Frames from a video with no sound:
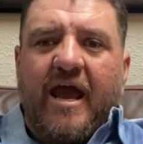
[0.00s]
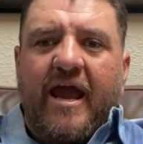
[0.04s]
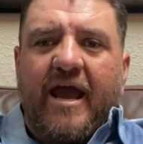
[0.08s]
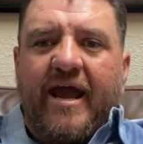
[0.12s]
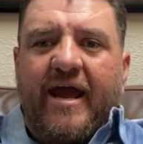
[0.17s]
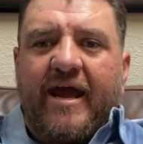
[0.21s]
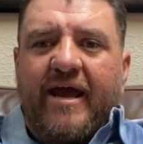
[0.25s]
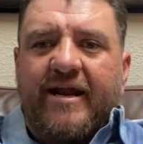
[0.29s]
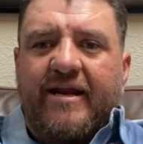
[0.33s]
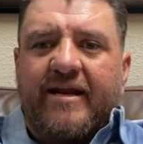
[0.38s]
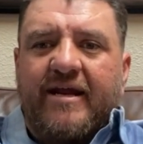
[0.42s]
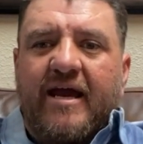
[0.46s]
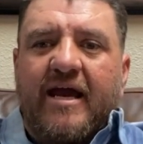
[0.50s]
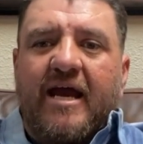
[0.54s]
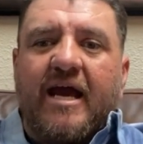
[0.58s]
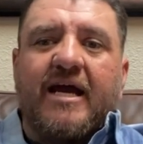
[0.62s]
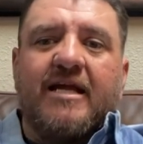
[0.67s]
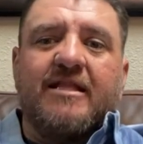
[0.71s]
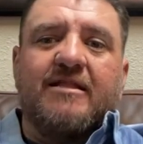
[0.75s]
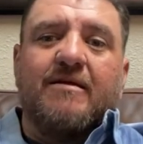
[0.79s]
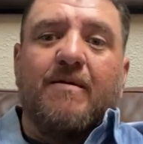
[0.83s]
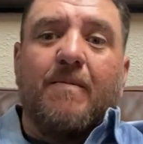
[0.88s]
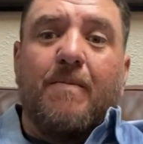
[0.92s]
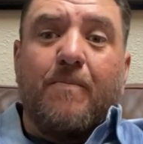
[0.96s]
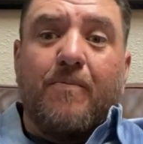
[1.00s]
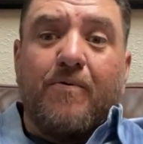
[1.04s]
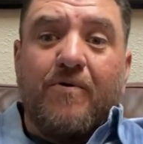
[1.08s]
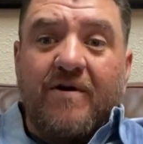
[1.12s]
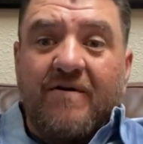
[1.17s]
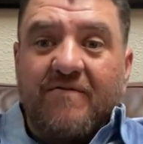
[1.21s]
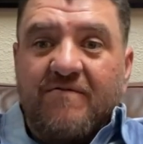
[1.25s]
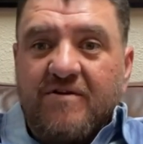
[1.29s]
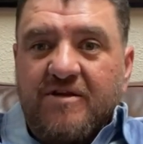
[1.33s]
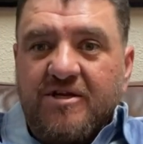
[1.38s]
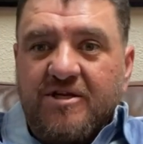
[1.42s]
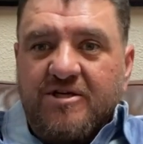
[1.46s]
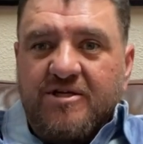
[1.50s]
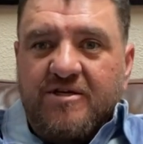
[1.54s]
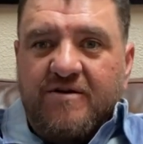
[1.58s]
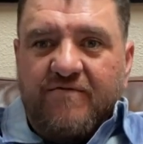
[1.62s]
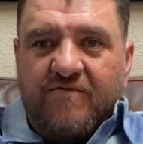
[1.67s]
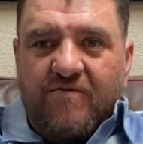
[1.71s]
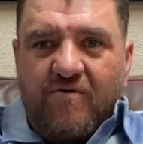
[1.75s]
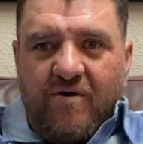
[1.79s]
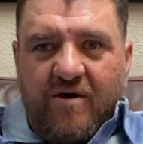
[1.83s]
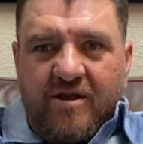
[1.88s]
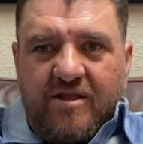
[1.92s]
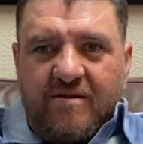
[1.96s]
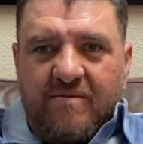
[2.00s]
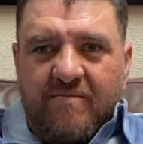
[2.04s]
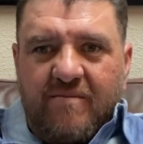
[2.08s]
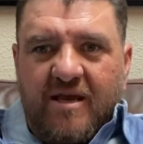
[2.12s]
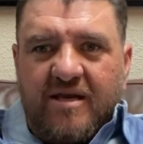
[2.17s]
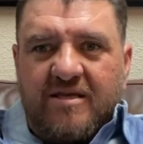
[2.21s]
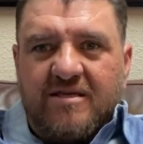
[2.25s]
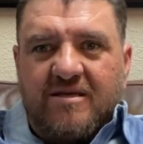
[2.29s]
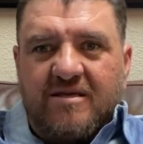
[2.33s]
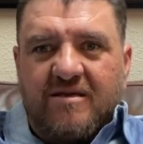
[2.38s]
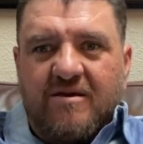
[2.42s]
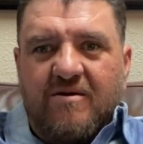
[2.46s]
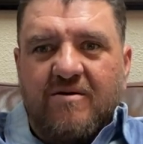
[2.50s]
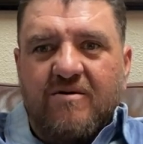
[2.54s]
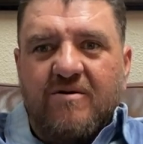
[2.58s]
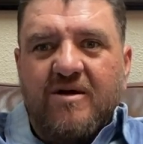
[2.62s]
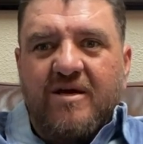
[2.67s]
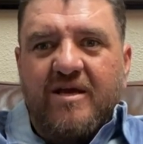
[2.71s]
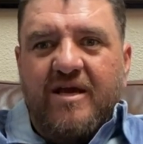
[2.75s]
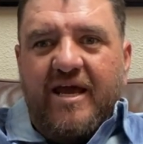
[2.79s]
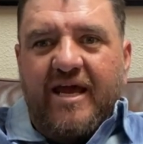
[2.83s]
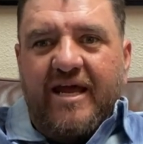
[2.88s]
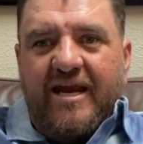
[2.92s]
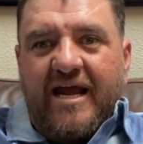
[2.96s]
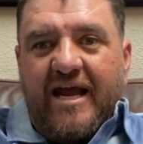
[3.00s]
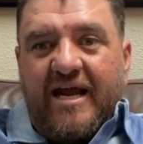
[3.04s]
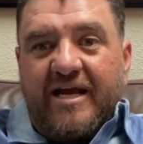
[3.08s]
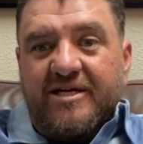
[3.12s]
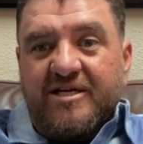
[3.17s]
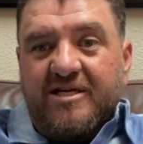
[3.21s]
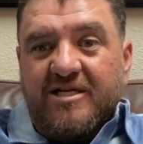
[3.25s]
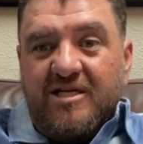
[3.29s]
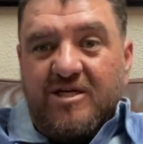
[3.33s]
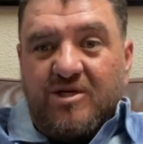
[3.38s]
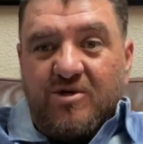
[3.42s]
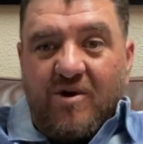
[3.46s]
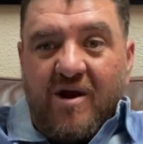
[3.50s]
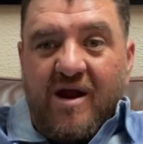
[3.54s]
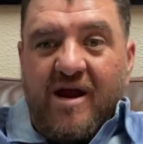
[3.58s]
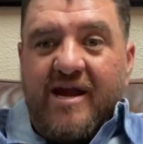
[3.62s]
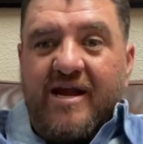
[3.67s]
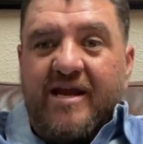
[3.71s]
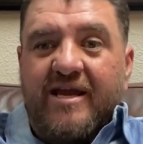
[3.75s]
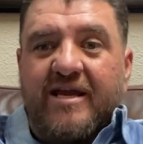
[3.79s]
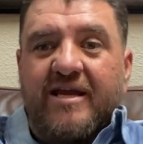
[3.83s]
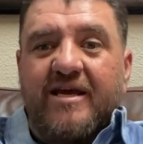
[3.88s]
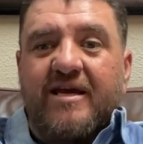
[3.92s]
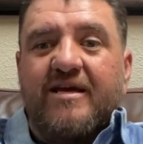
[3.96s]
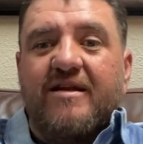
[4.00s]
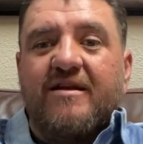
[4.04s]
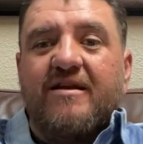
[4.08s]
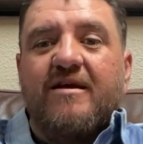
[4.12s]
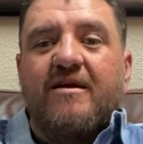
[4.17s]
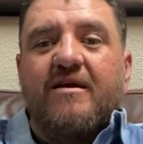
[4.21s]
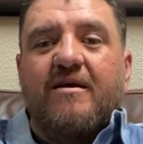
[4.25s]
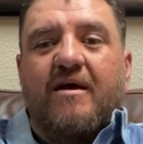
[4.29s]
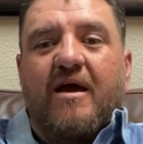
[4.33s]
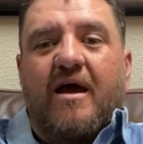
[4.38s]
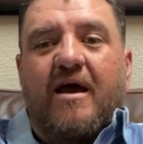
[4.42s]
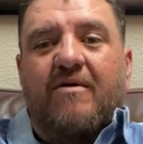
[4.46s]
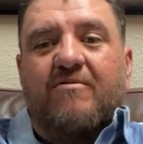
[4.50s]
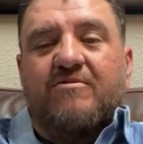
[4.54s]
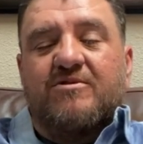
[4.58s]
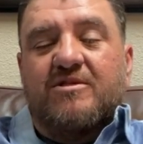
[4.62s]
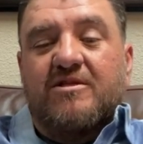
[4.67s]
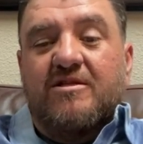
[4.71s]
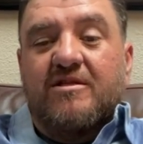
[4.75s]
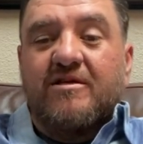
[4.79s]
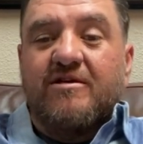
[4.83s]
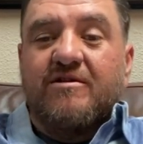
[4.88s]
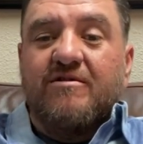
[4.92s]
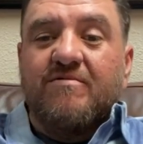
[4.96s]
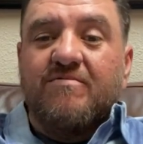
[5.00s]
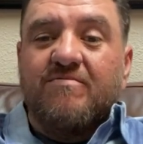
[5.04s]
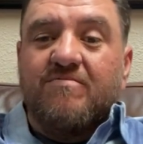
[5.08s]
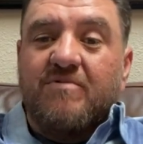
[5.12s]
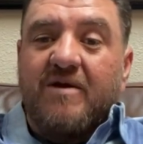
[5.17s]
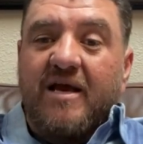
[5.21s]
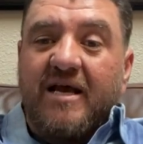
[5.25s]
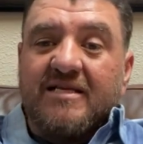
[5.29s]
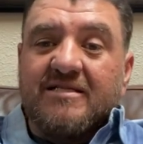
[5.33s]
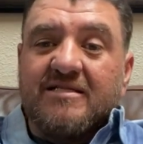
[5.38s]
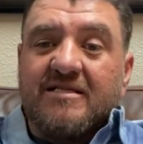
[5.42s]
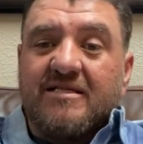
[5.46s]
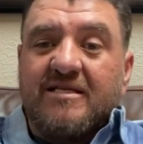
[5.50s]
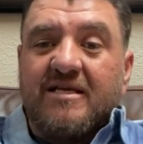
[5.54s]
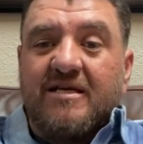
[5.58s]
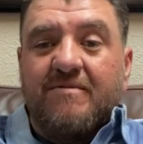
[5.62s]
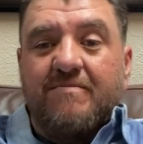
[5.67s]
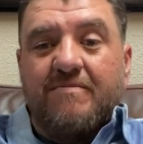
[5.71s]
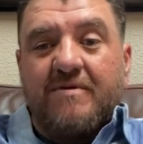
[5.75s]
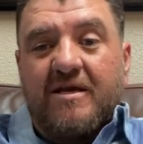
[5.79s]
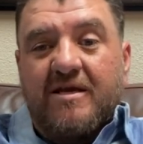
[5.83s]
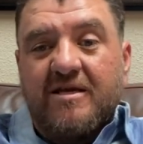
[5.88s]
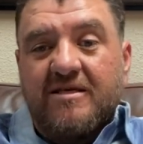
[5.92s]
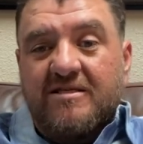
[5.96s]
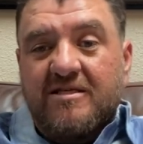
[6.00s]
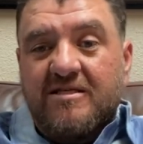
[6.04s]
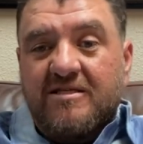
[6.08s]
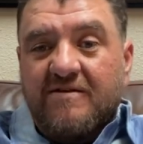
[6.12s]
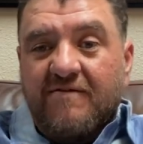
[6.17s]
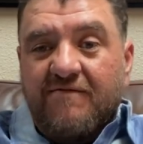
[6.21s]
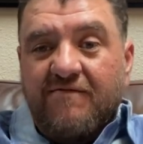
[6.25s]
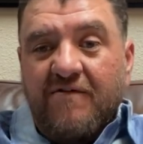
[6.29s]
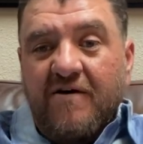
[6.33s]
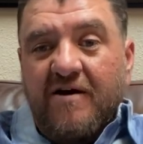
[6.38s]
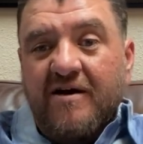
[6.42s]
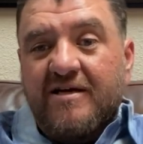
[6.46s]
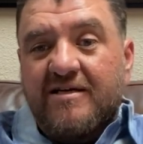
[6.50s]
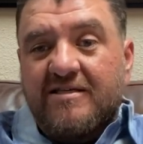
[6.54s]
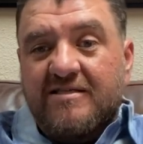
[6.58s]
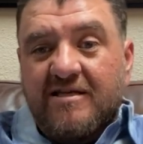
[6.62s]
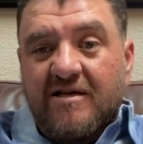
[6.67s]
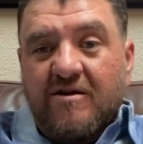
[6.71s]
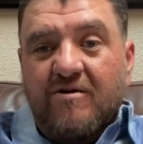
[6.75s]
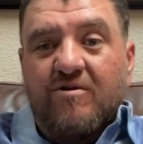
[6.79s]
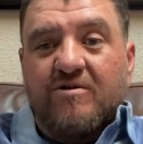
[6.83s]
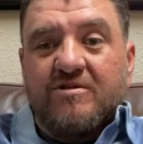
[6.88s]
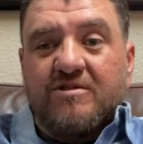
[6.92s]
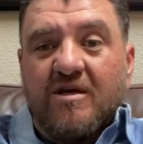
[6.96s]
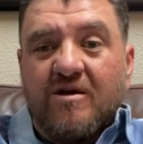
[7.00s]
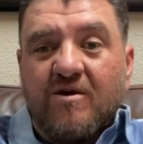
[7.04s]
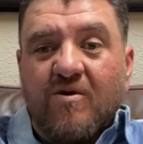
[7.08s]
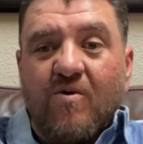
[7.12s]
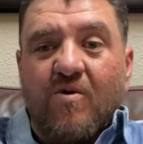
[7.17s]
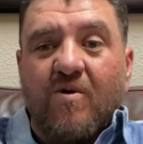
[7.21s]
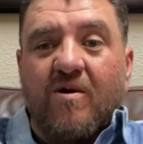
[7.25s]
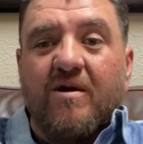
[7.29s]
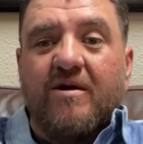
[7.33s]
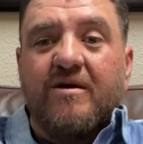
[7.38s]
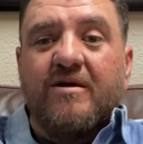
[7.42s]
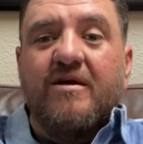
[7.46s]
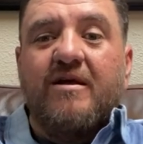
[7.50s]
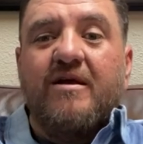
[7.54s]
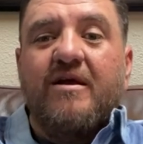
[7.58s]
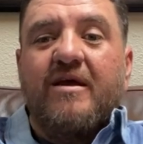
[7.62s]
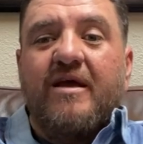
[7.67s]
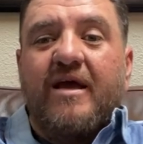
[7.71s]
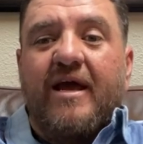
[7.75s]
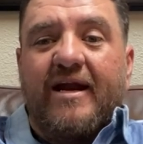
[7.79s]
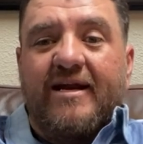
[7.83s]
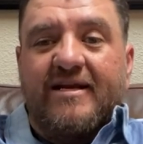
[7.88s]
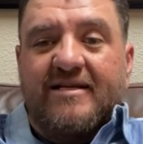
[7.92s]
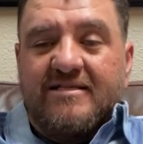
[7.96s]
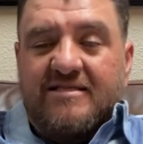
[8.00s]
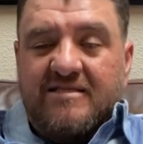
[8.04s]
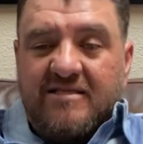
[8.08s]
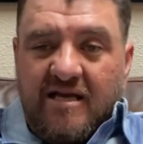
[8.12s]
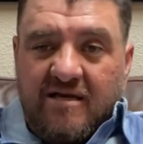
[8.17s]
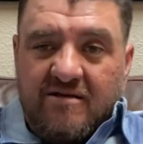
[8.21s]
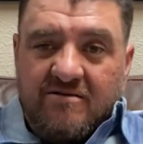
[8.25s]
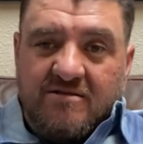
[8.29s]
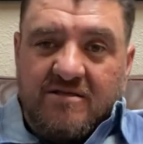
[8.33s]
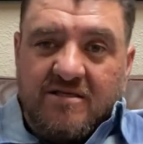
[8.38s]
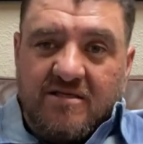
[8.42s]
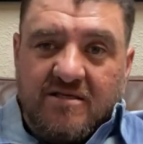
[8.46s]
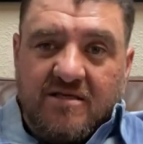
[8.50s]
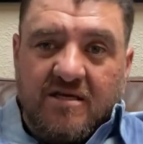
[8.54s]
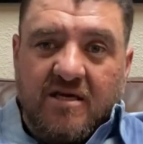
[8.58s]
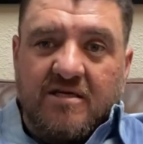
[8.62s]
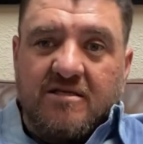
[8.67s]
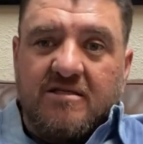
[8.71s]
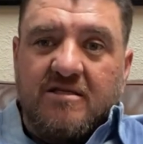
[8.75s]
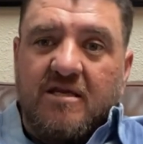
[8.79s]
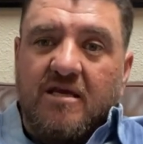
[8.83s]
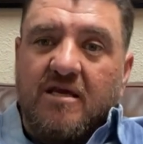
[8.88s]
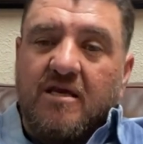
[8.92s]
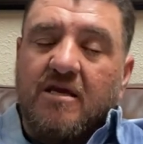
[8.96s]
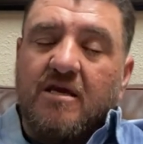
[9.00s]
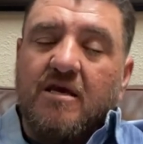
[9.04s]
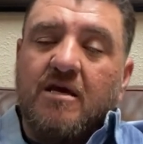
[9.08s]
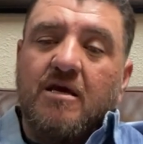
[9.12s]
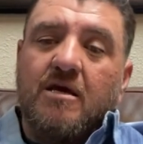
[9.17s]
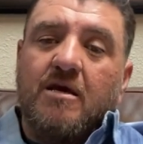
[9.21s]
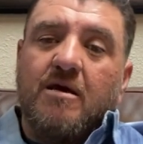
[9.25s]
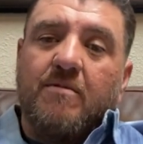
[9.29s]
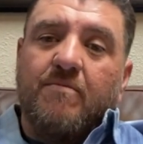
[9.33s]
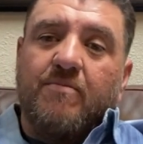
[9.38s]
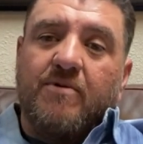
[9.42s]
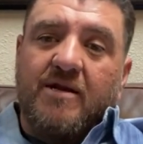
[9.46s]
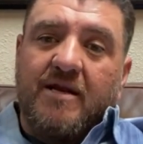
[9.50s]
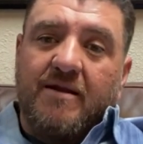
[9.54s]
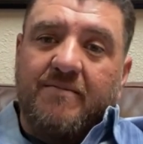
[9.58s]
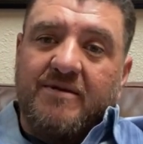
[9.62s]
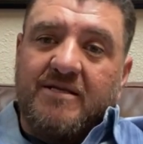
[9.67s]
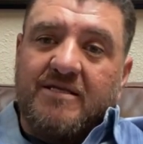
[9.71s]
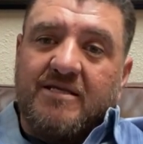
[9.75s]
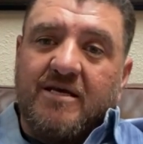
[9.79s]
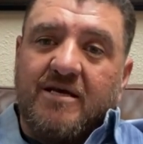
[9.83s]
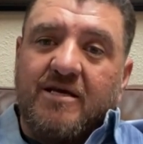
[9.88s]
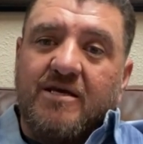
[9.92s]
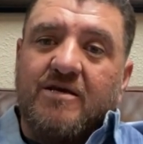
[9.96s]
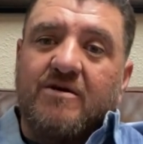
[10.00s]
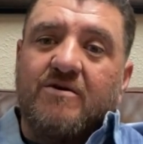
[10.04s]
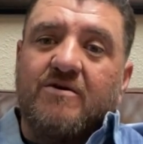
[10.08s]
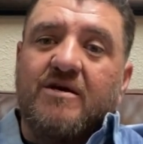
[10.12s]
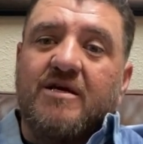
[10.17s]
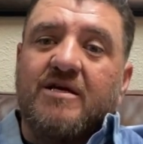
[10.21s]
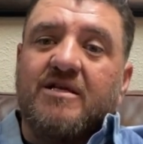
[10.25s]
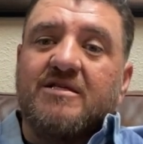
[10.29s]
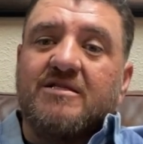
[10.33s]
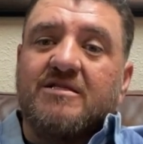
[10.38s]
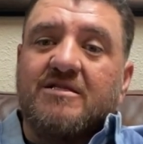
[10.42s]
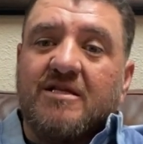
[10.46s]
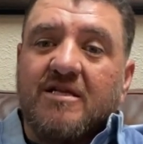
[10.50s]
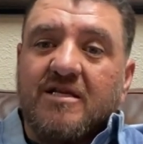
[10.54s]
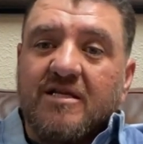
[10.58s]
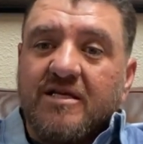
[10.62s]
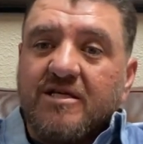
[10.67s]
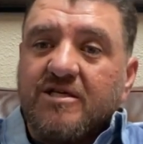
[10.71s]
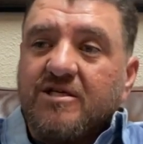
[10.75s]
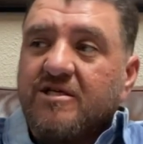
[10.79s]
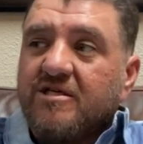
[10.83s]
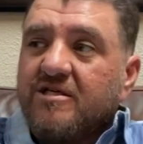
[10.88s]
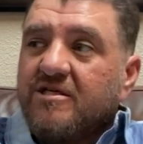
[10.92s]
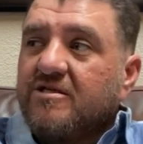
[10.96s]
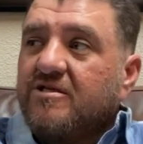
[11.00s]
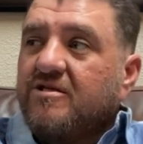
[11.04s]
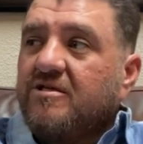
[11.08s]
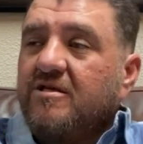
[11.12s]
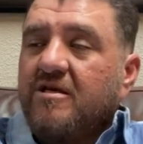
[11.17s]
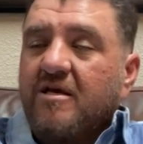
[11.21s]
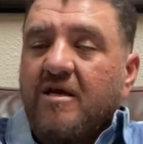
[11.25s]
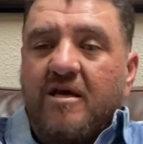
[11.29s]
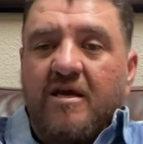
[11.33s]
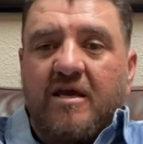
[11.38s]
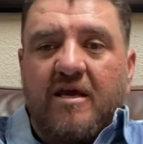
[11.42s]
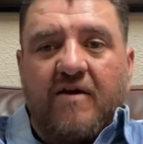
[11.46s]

And I had the privilege of going to Mexico and actually trying it. I was a little hesitant because it's a fungus that grows on corn and it sounds disgusting. But let me tell you, it is delicious.